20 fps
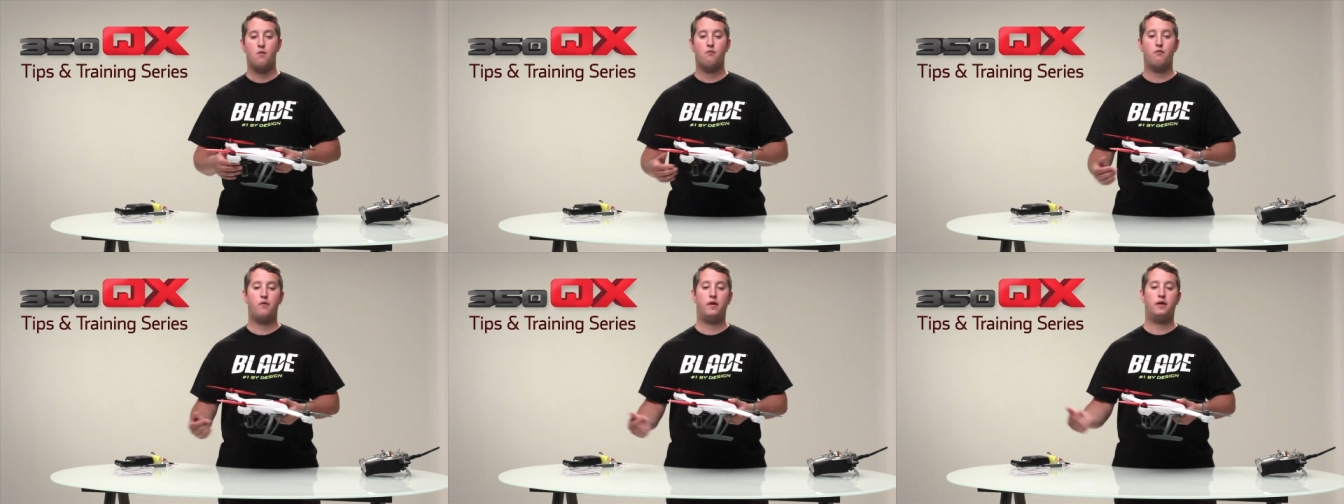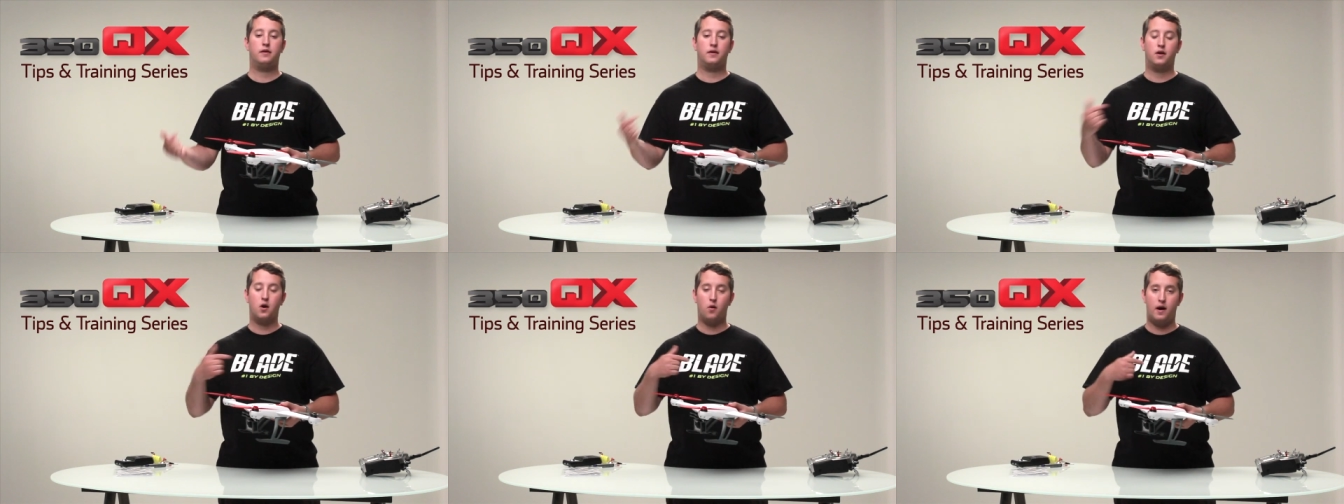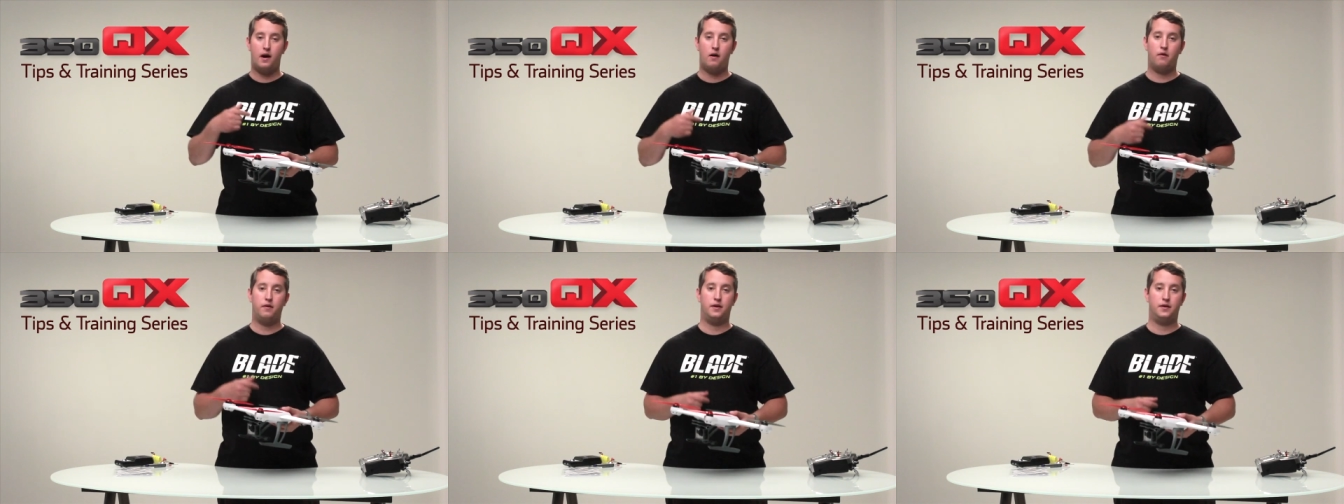ready to go
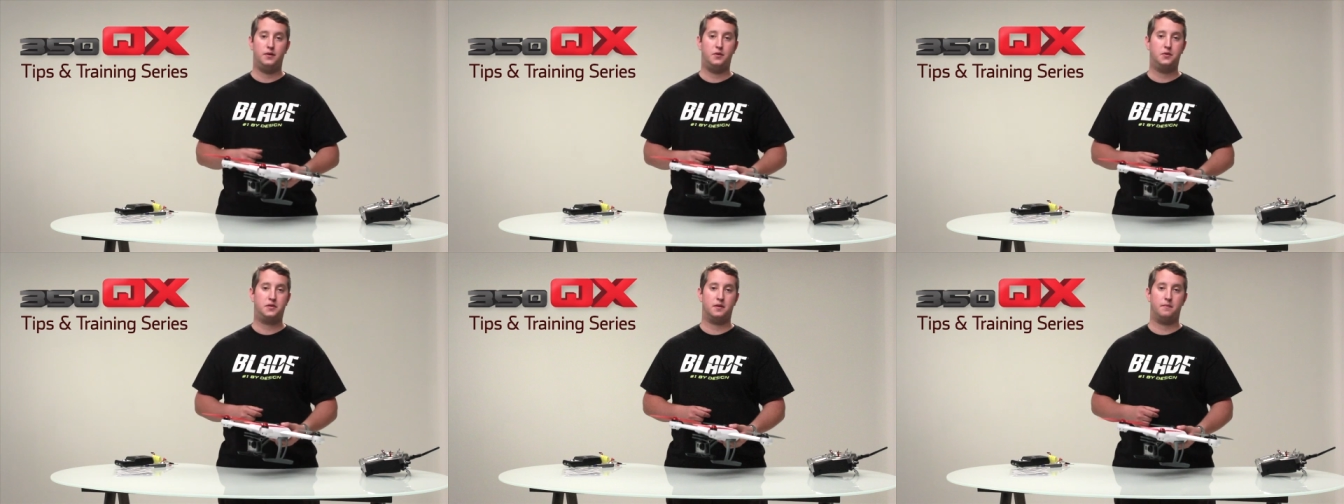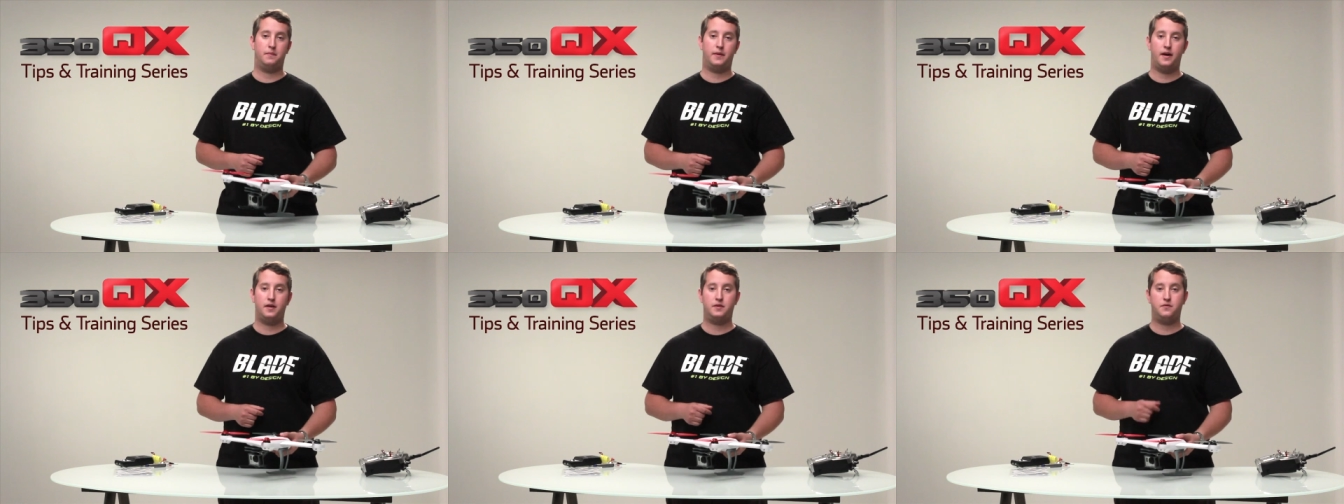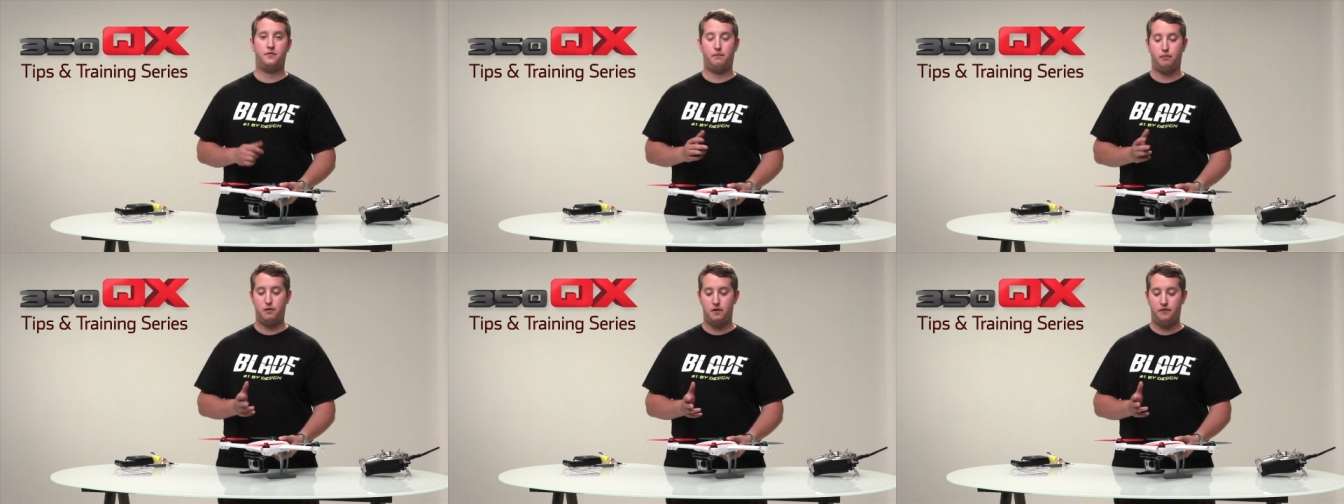out and do some
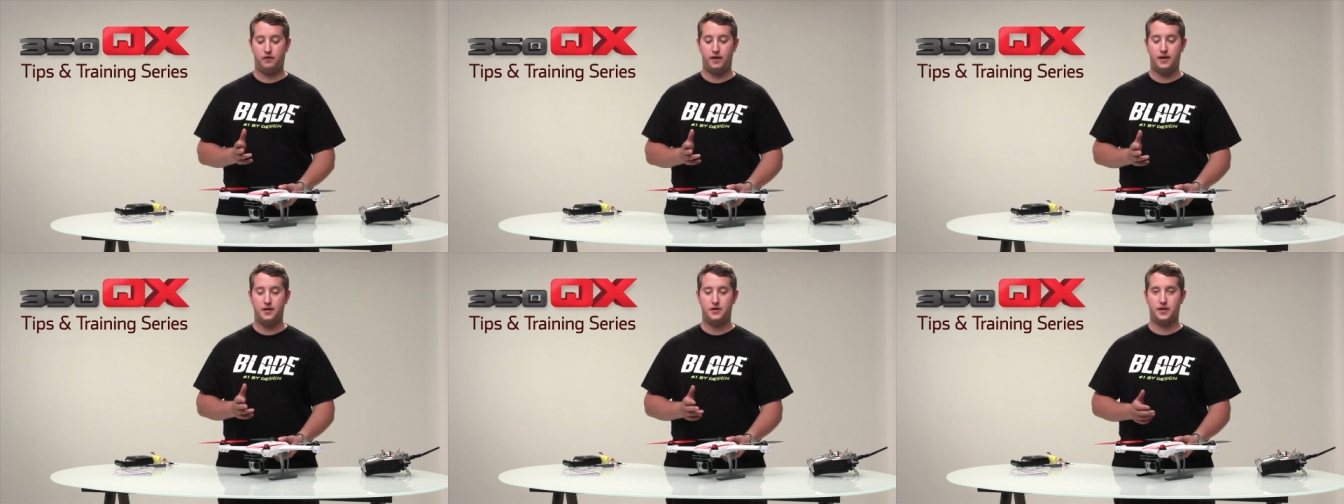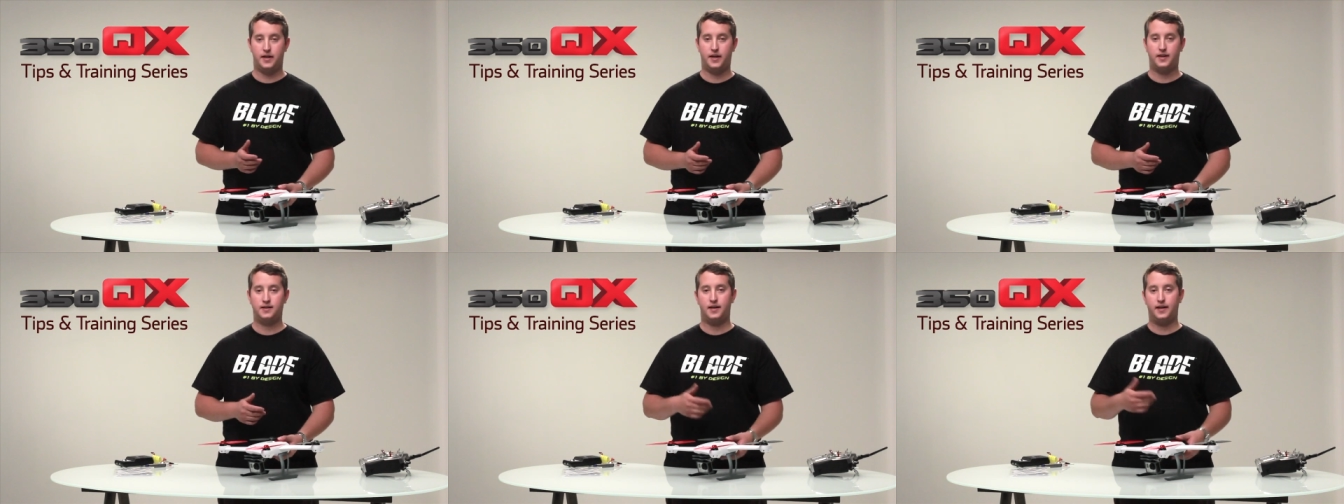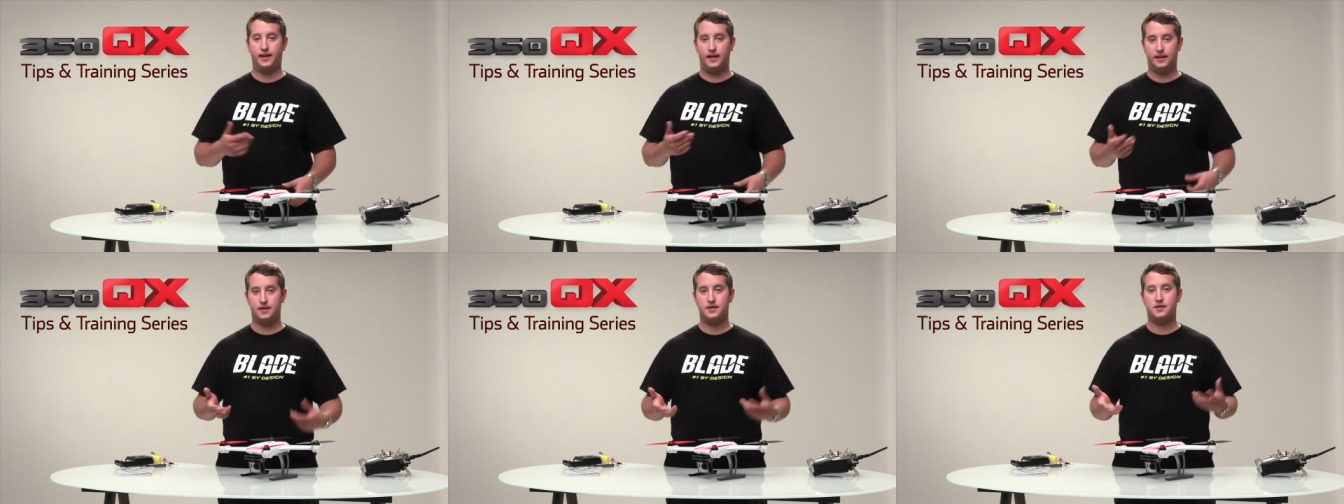nice pre-flight checks
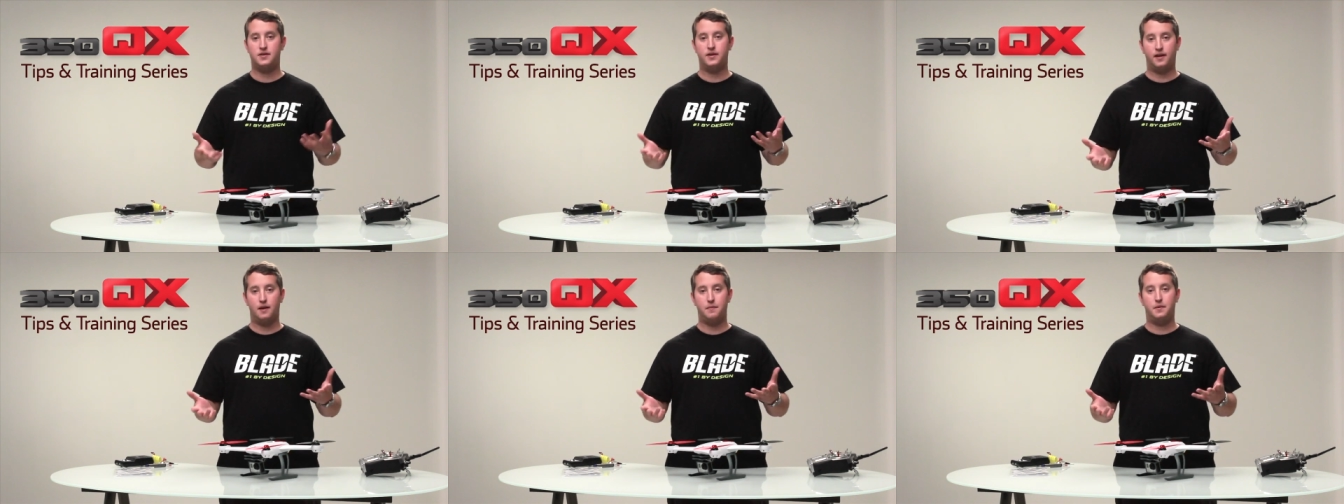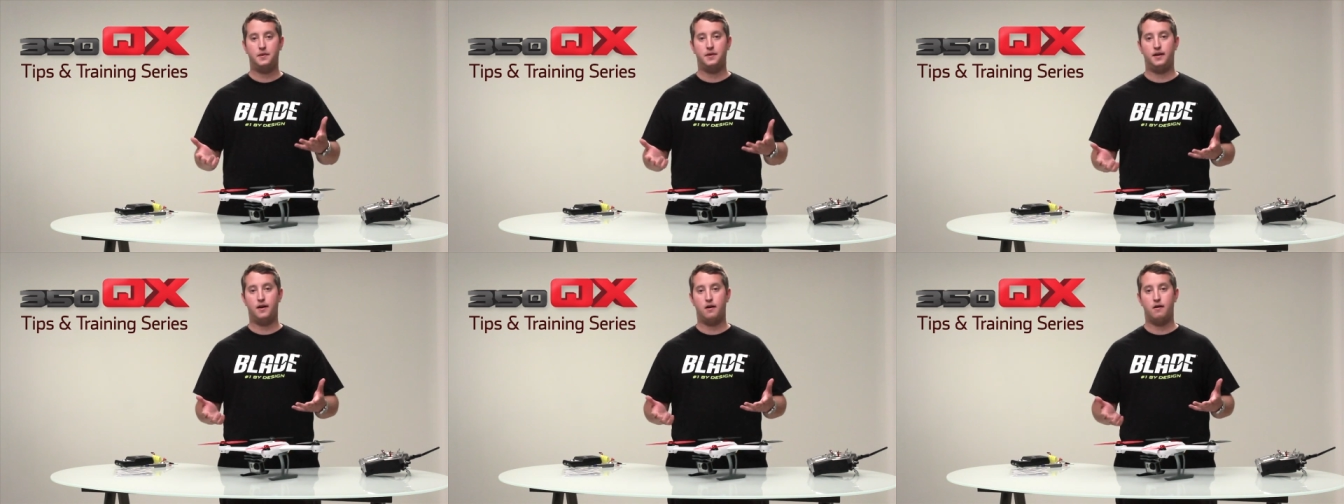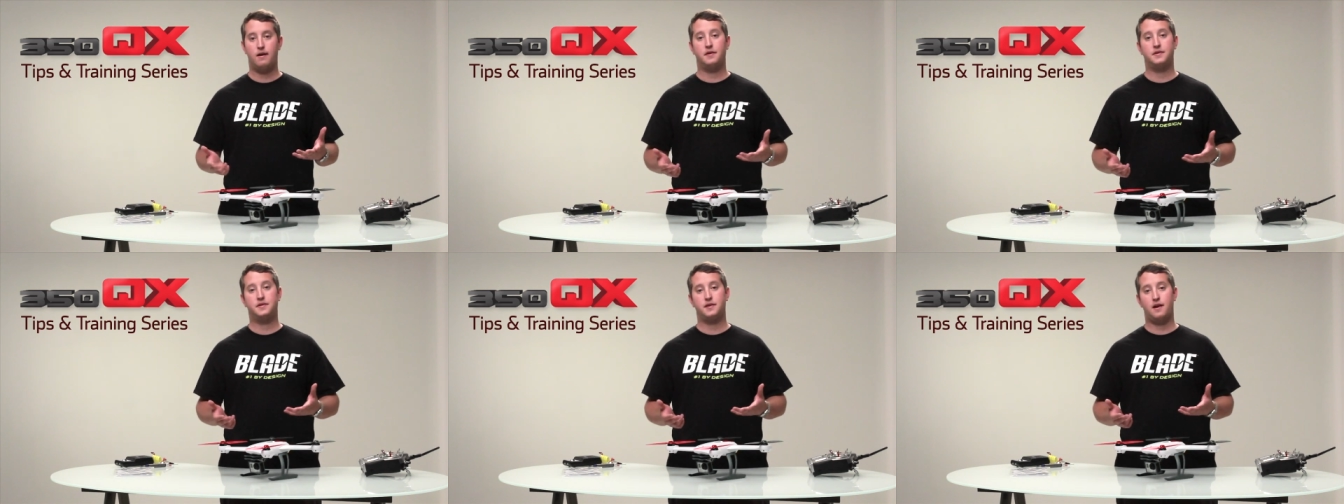and get this thing up in the
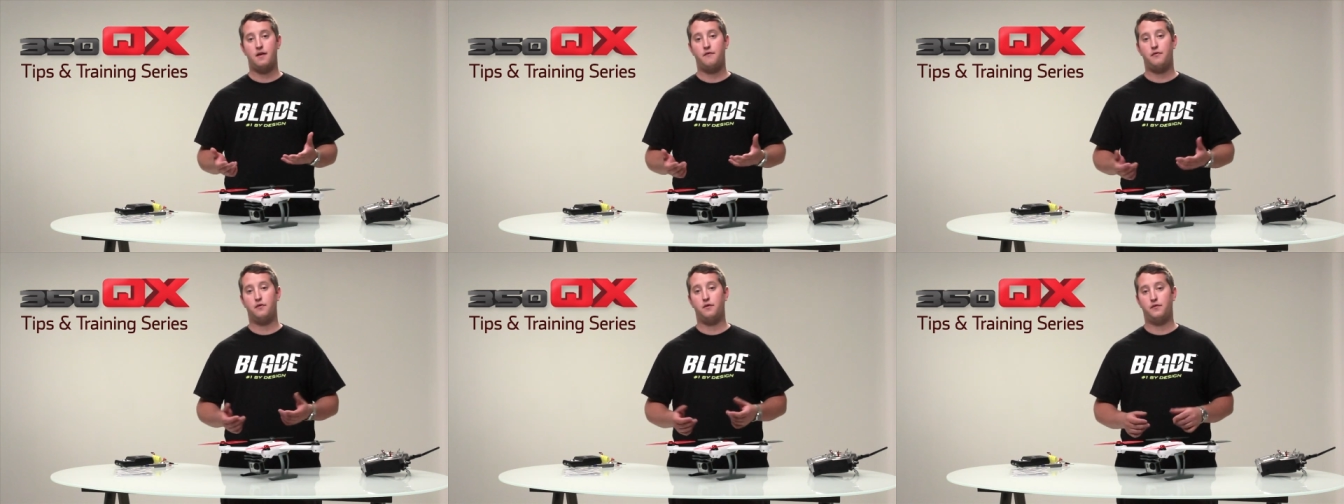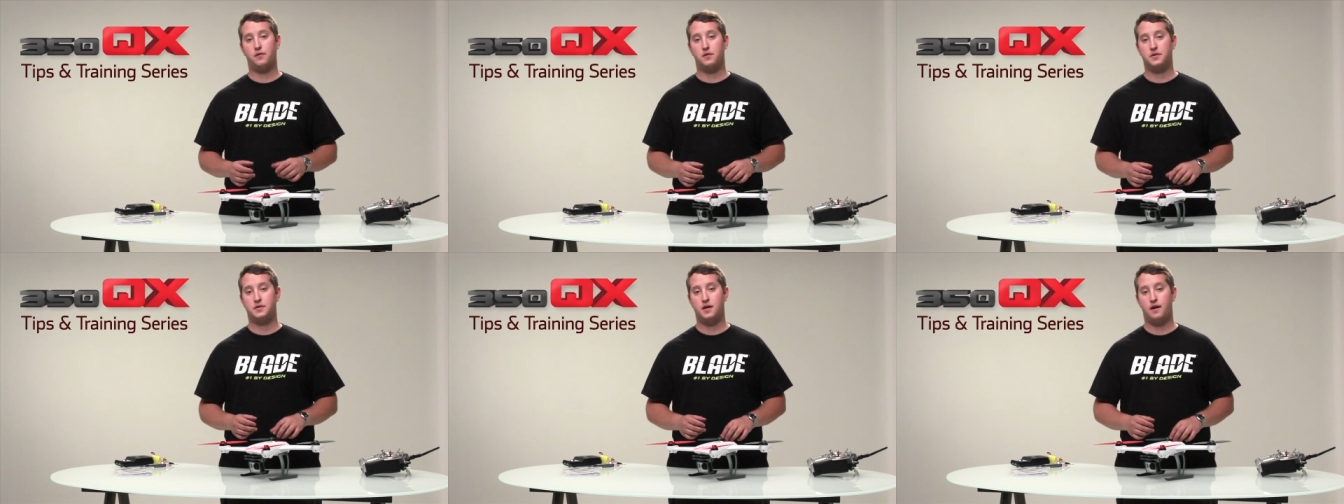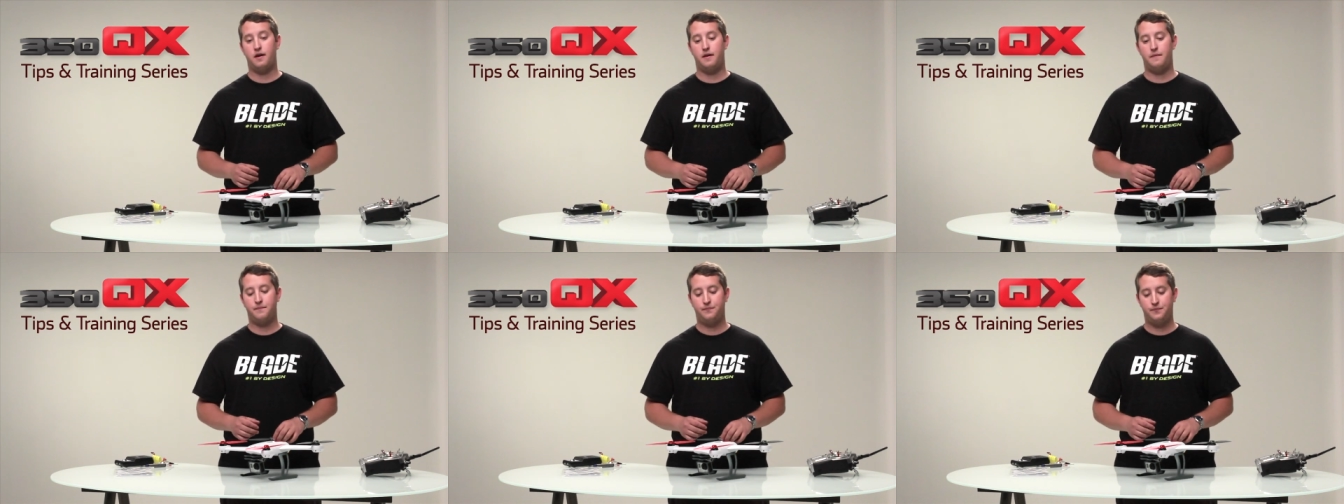air outside for the first
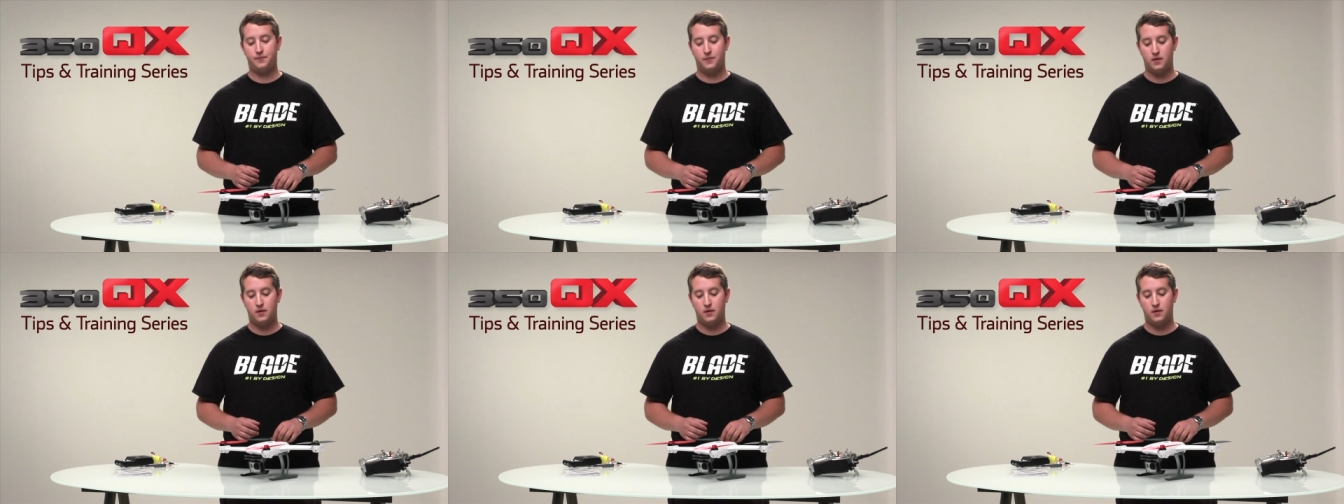time.